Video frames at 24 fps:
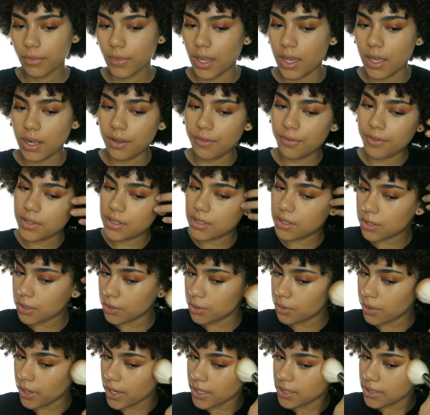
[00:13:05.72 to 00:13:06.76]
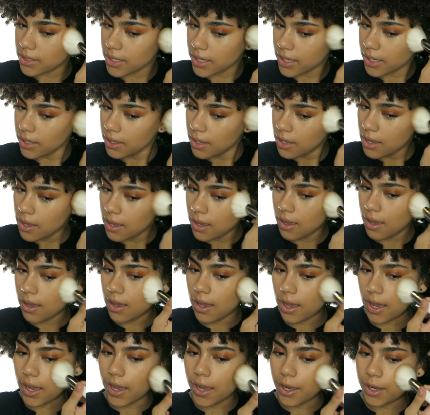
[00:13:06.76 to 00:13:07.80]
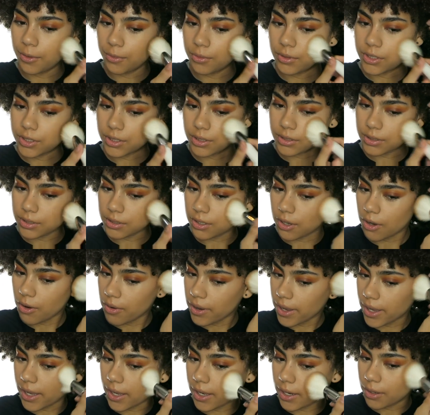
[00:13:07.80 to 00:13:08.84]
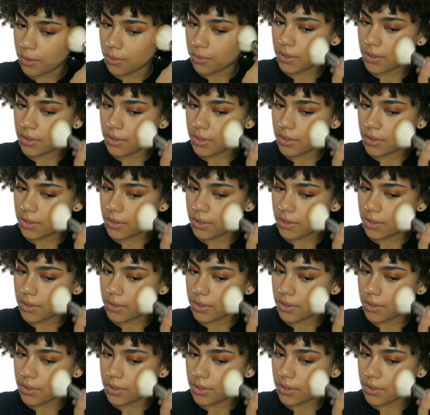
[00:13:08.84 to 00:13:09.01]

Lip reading: And if it's too crazy, I would just go in